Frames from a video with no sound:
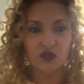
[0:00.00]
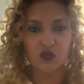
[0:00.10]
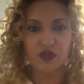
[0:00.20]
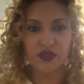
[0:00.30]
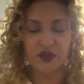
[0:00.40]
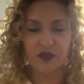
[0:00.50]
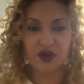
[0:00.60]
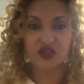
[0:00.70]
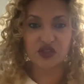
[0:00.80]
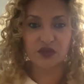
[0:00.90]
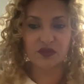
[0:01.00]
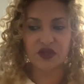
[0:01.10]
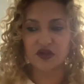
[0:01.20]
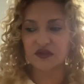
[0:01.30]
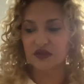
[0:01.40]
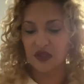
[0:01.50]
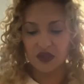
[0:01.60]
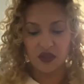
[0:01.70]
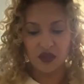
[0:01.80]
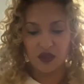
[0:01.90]
with the depression, because
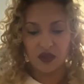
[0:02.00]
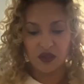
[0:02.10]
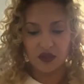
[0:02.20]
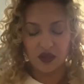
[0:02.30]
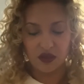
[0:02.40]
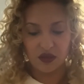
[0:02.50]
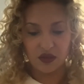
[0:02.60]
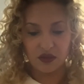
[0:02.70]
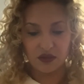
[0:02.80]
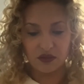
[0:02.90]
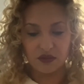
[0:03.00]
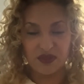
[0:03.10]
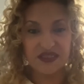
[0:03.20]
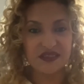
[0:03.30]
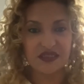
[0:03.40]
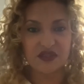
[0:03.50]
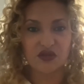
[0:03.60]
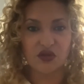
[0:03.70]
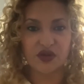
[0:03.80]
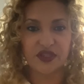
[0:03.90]
the medicine is
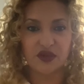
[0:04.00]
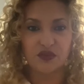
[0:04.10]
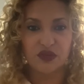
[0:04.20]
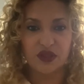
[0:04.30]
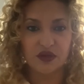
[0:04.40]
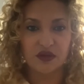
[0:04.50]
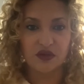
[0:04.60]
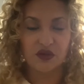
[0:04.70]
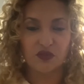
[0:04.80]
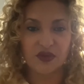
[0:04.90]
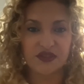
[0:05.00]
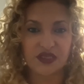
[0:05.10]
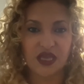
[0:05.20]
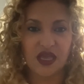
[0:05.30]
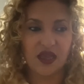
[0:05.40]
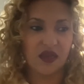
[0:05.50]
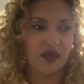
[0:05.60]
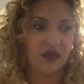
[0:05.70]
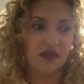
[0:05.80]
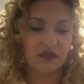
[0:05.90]
already within your body
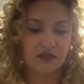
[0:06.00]
and